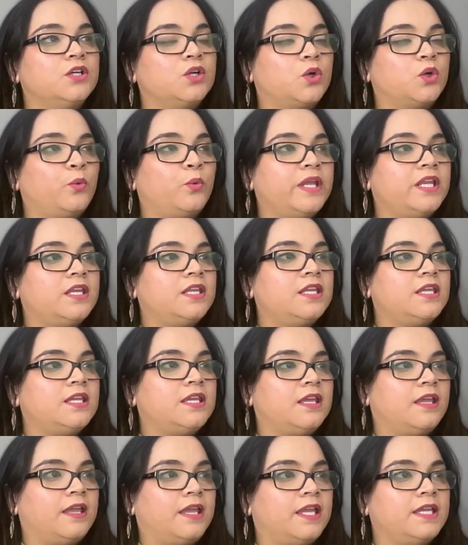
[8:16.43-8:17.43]
Queen
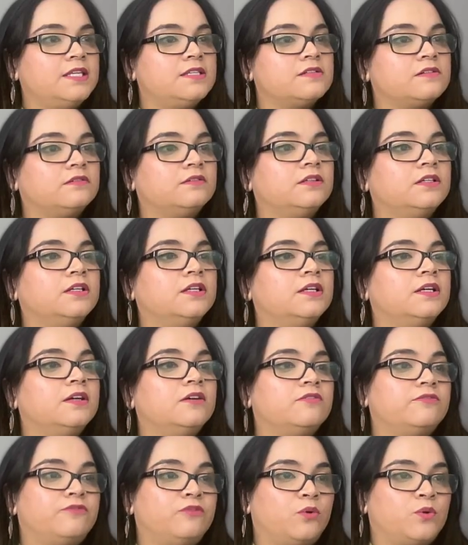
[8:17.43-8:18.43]
e8,
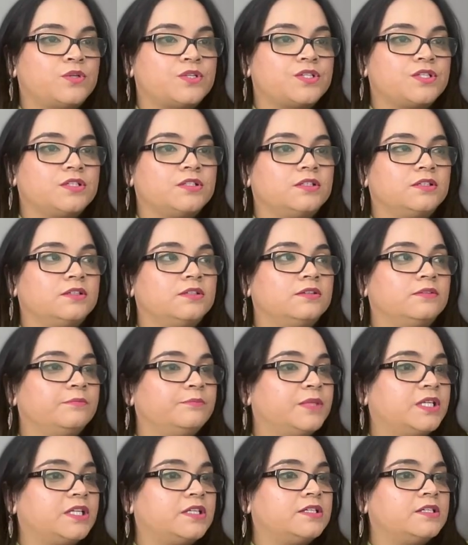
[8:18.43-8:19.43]
forced,
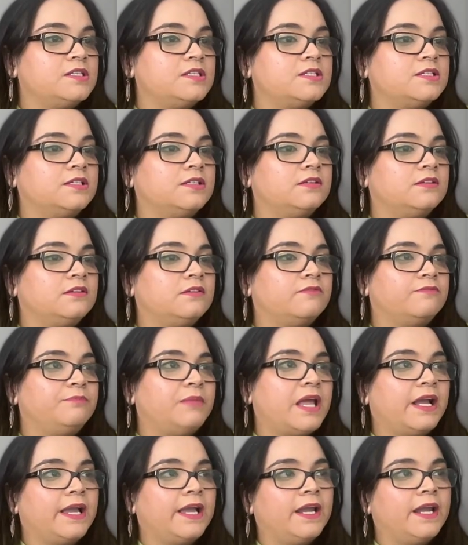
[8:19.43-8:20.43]
because if
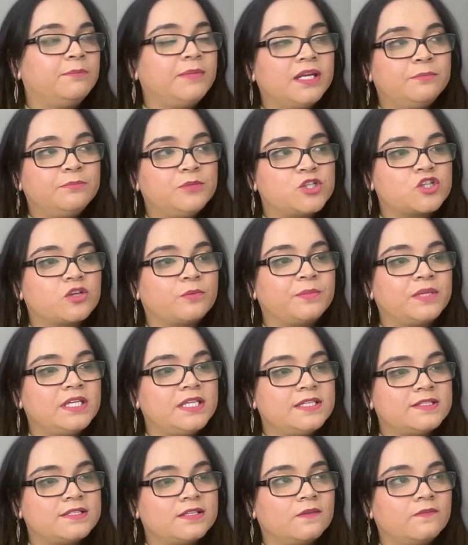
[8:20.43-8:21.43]
black had played bishop
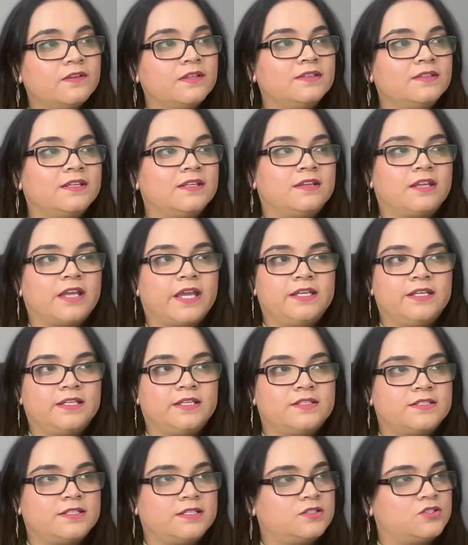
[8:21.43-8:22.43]
e7, then knight
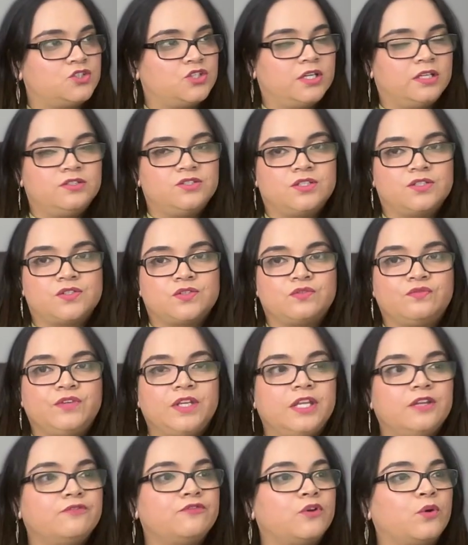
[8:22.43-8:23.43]
h6 check, just
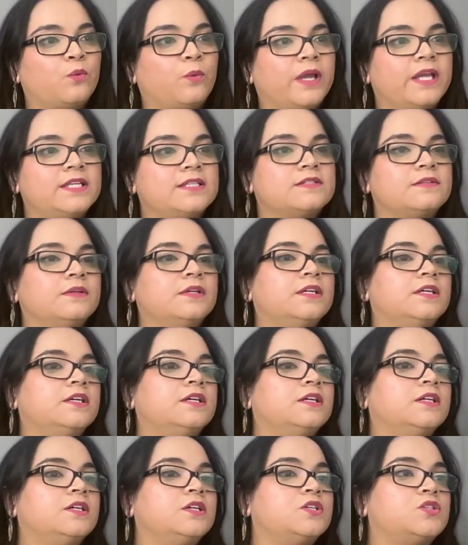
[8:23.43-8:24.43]
winning for white.
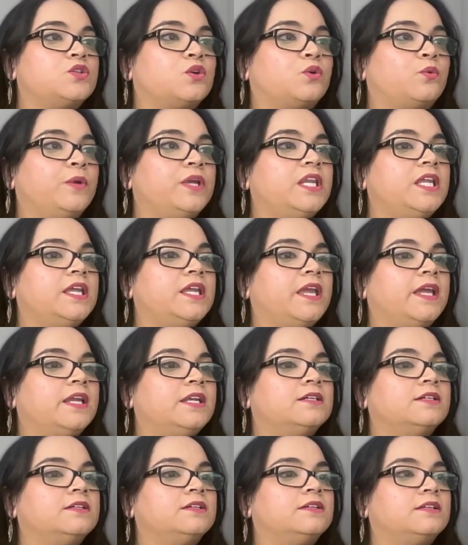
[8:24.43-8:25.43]
So queen
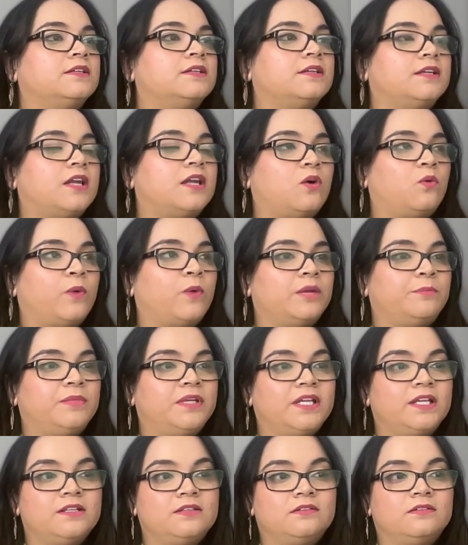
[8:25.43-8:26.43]
e8, now white
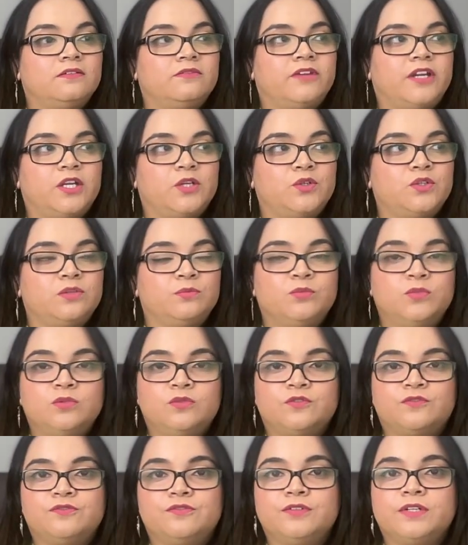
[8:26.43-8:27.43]
played a very good
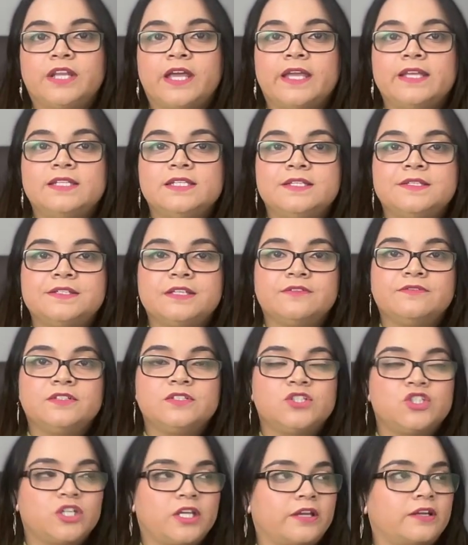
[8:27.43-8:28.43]
move, knight e7
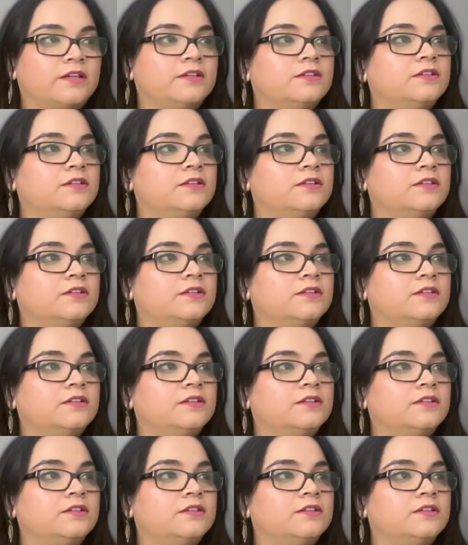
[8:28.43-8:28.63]
check.